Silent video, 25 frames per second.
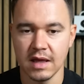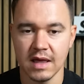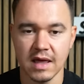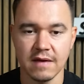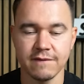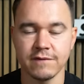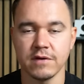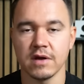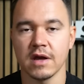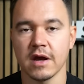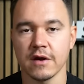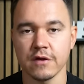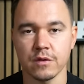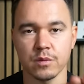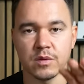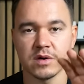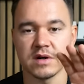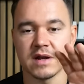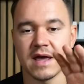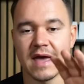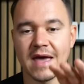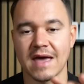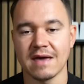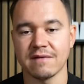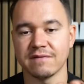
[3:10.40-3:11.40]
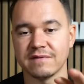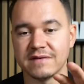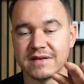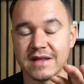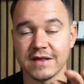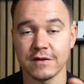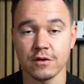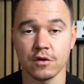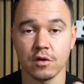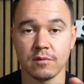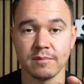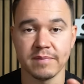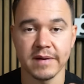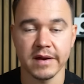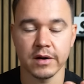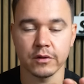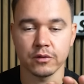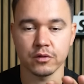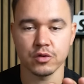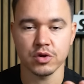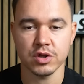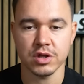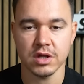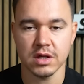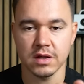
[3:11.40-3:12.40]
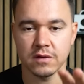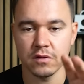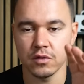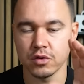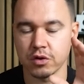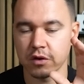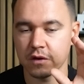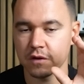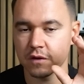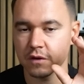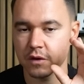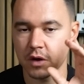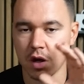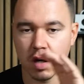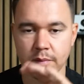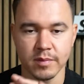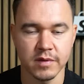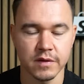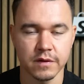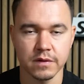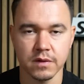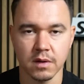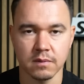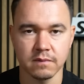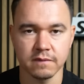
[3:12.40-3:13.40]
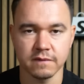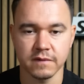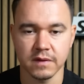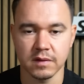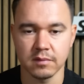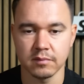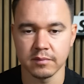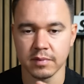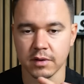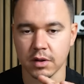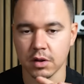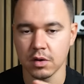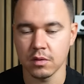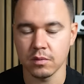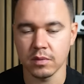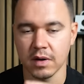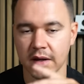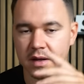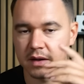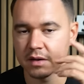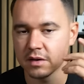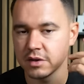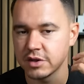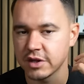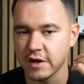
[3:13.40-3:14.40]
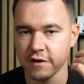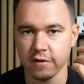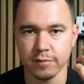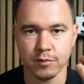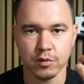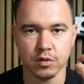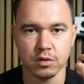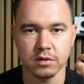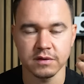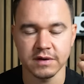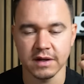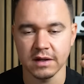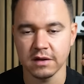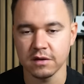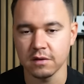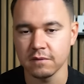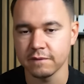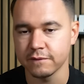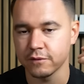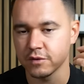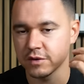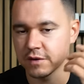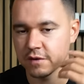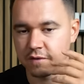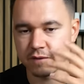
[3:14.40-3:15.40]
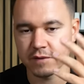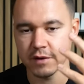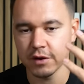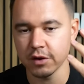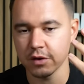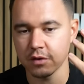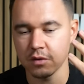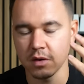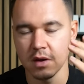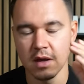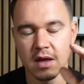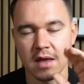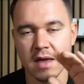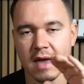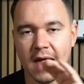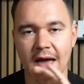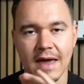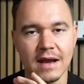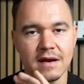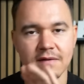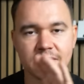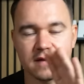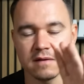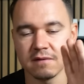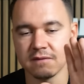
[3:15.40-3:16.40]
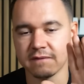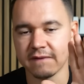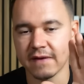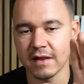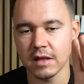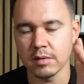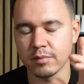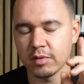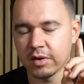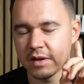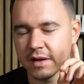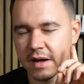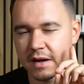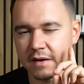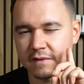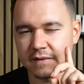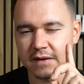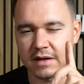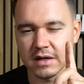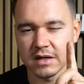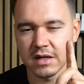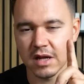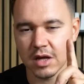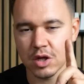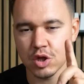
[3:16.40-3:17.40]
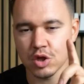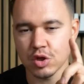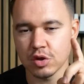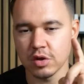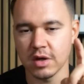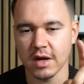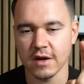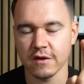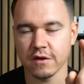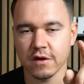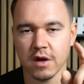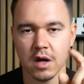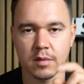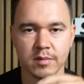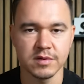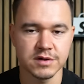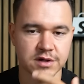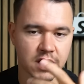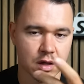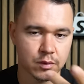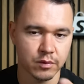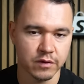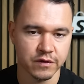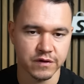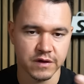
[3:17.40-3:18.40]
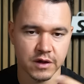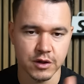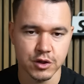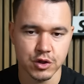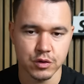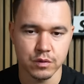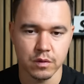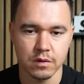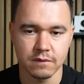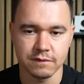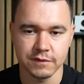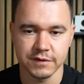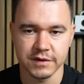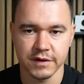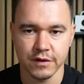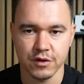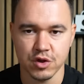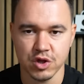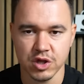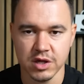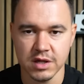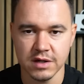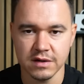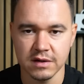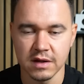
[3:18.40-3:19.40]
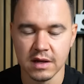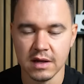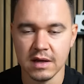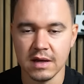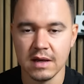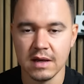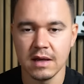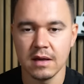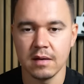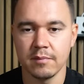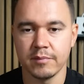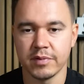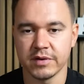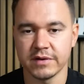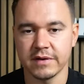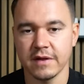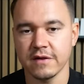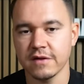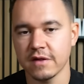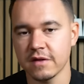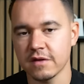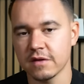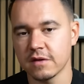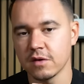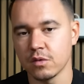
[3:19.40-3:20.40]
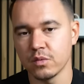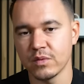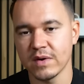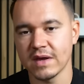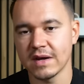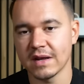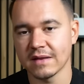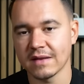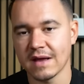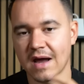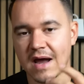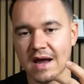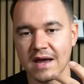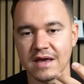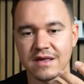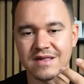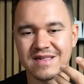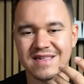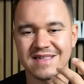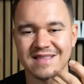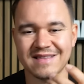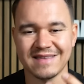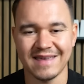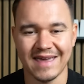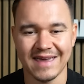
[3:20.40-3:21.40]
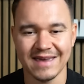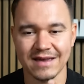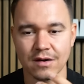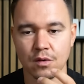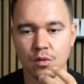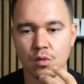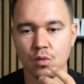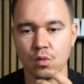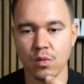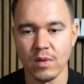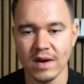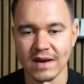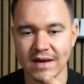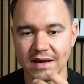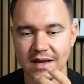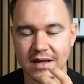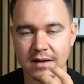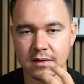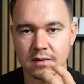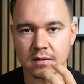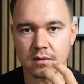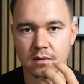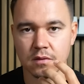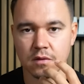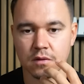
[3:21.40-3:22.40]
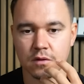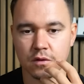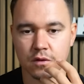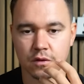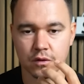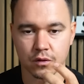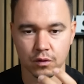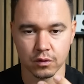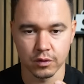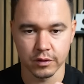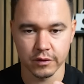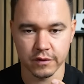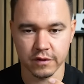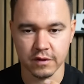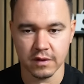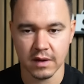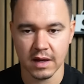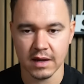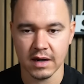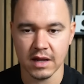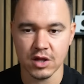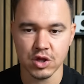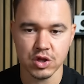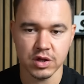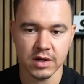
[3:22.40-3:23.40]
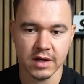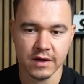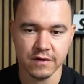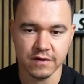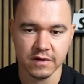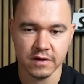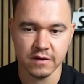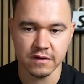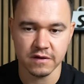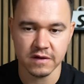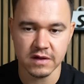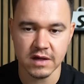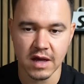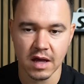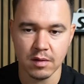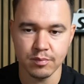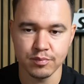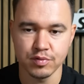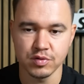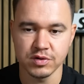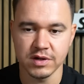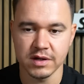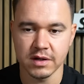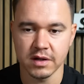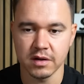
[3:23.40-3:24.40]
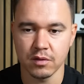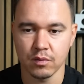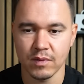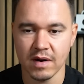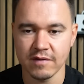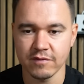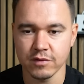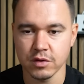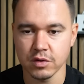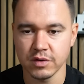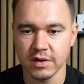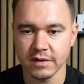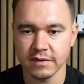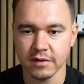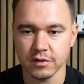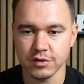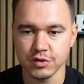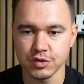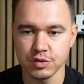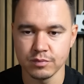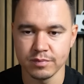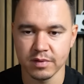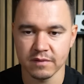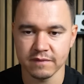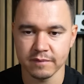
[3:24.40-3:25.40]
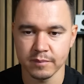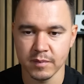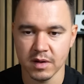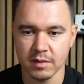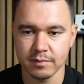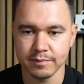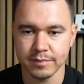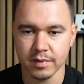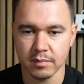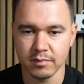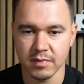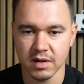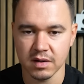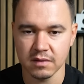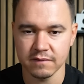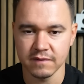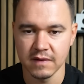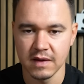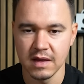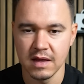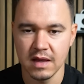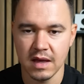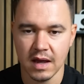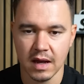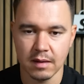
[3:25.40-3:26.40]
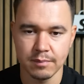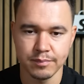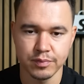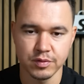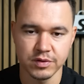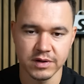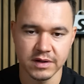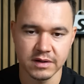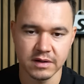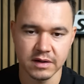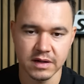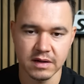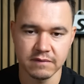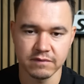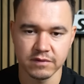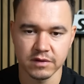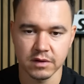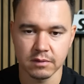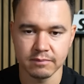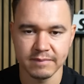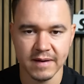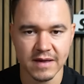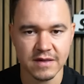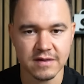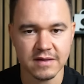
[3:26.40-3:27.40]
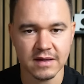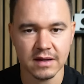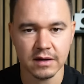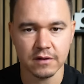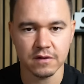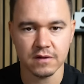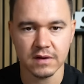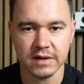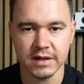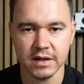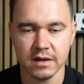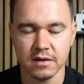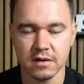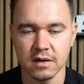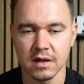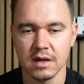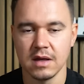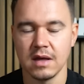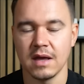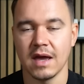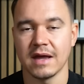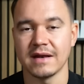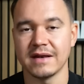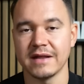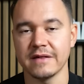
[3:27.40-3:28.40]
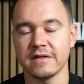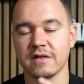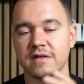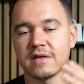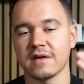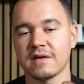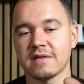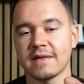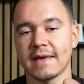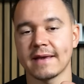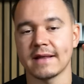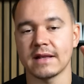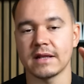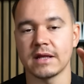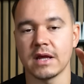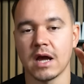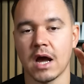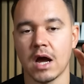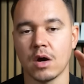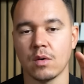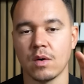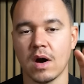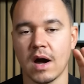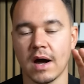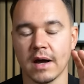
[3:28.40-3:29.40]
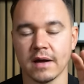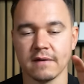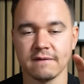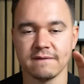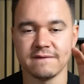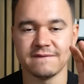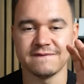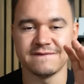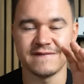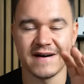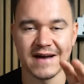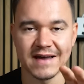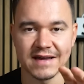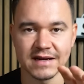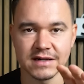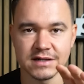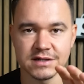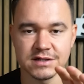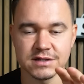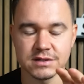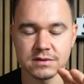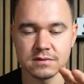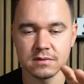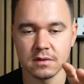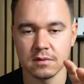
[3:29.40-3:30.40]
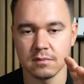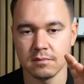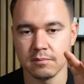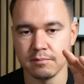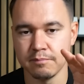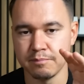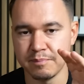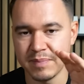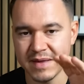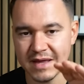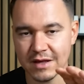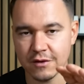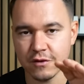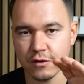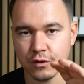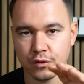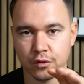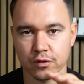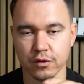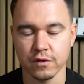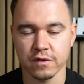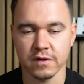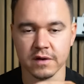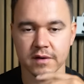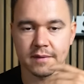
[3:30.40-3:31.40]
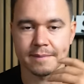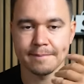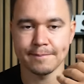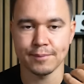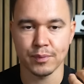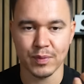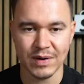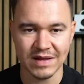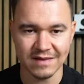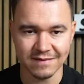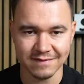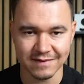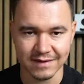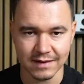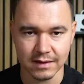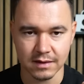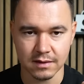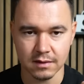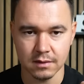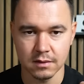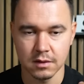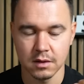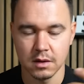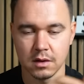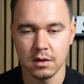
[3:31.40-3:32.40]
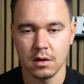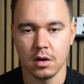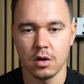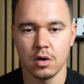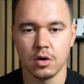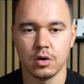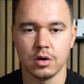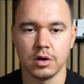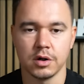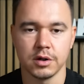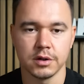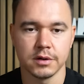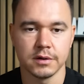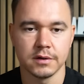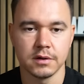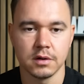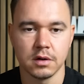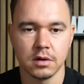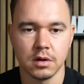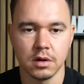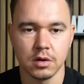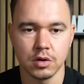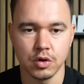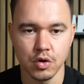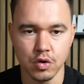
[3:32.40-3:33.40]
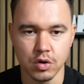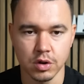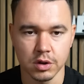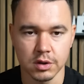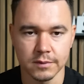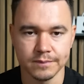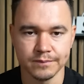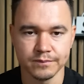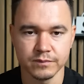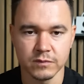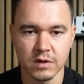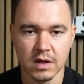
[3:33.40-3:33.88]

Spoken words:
If you guys want to have this competitor sheet, just comment something below like, Jesper, thank you for this video. Anything valuable or anything nice you guys comment, I will send you over this sheet. But this is the way that I stack winning stores. And as you guys can see, I put in the revenue that they do per month. I put in even the best sellers link. And this is exactly how I find big stores that are printing on Google.